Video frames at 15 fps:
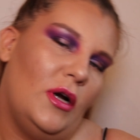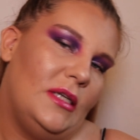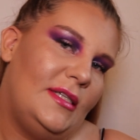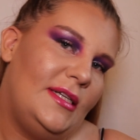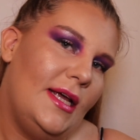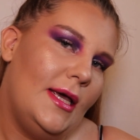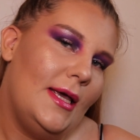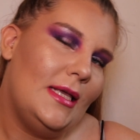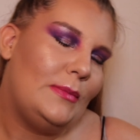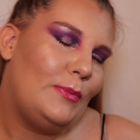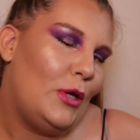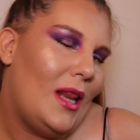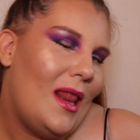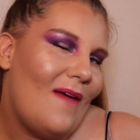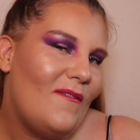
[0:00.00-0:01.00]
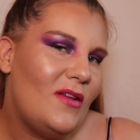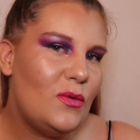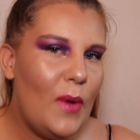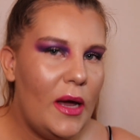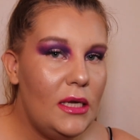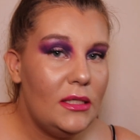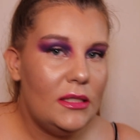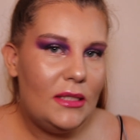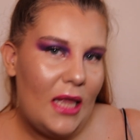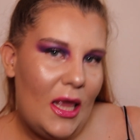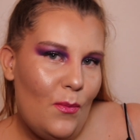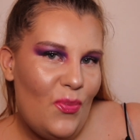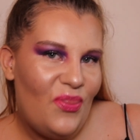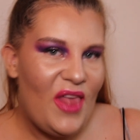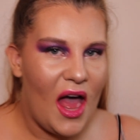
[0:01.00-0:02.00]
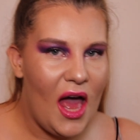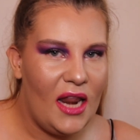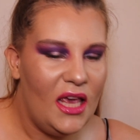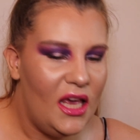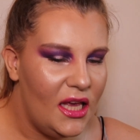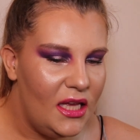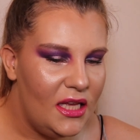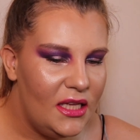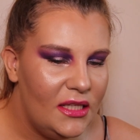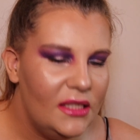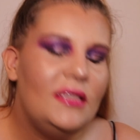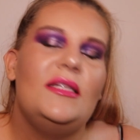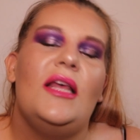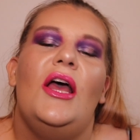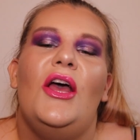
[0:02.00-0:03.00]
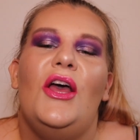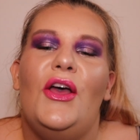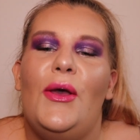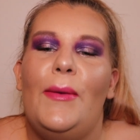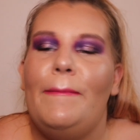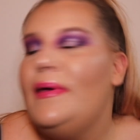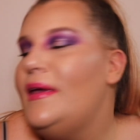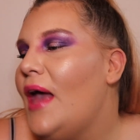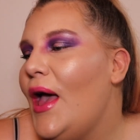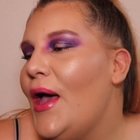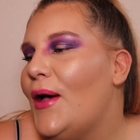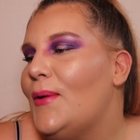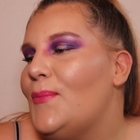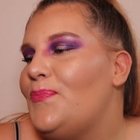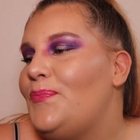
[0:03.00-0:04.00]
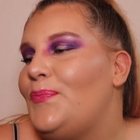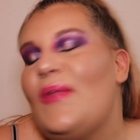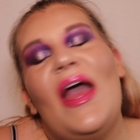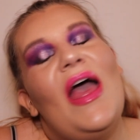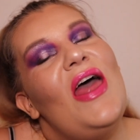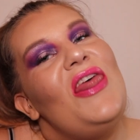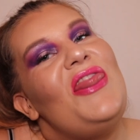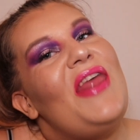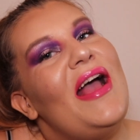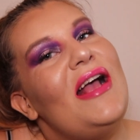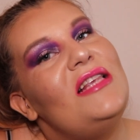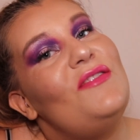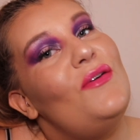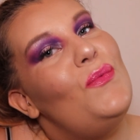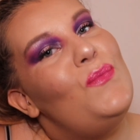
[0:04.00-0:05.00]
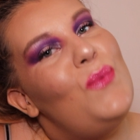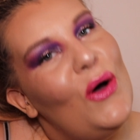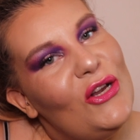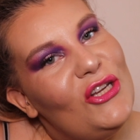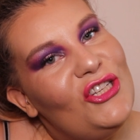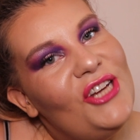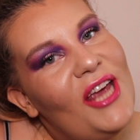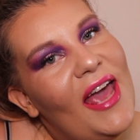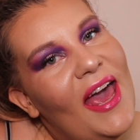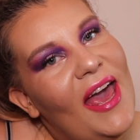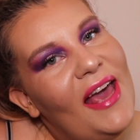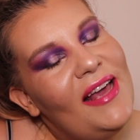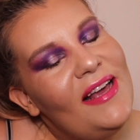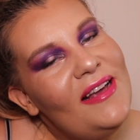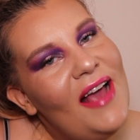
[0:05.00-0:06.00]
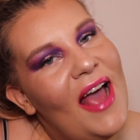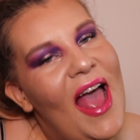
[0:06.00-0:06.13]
ideas, but you'll have to wait to see what that is. But yeah, thanks for watching.